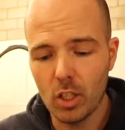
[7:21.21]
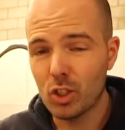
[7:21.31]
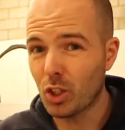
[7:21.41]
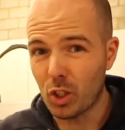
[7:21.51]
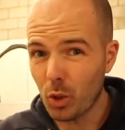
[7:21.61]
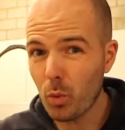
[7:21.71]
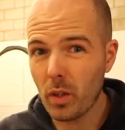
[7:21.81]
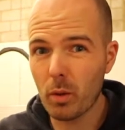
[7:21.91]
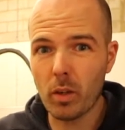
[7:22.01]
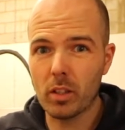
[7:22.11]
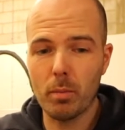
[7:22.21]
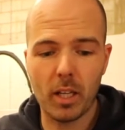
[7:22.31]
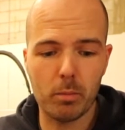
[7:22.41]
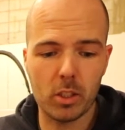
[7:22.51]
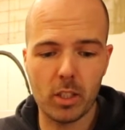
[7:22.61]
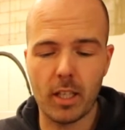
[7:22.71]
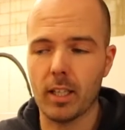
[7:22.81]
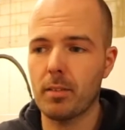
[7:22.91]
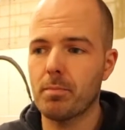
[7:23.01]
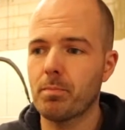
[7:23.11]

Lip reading: So you don't really want to make a mistake.